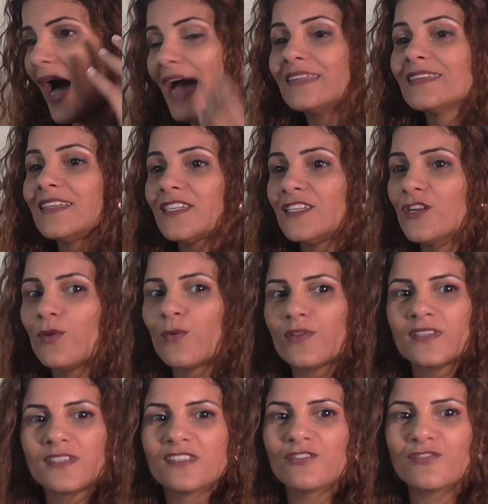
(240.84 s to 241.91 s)
I didn't know what
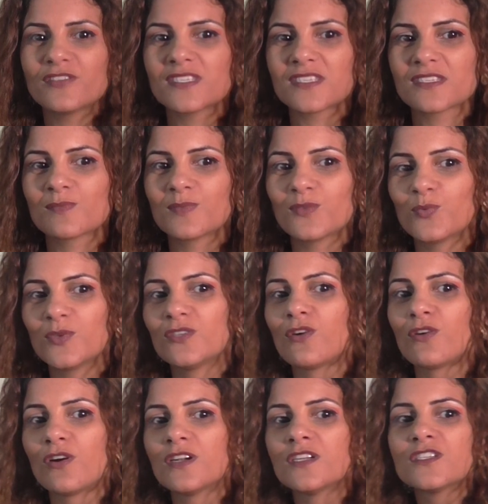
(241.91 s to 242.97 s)
the difference is between
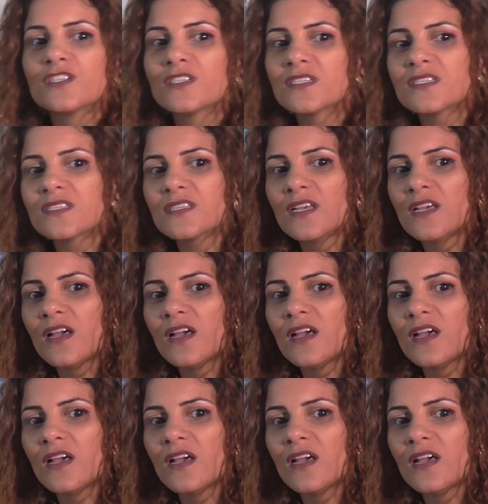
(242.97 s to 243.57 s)
neurologists,